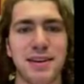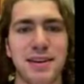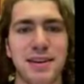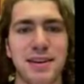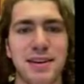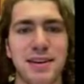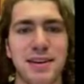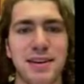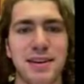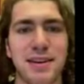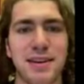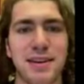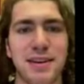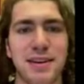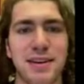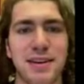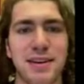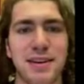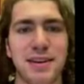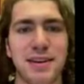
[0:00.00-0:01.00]

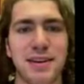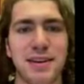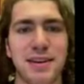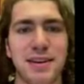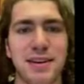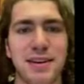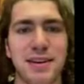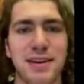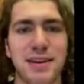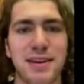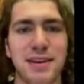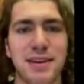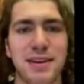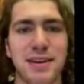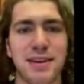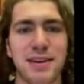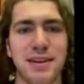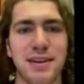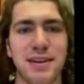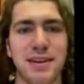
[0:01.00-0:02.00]

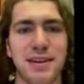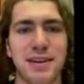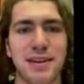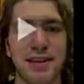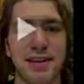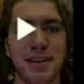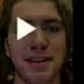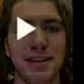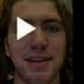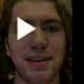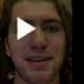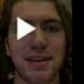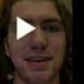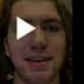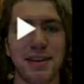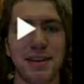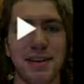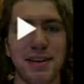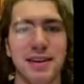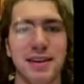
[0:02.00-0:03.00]

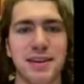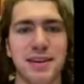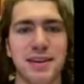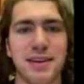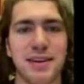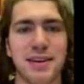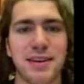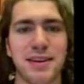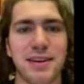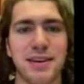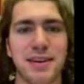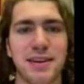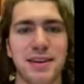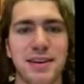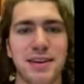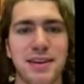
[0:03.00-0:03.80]
No one is speaking in this clip.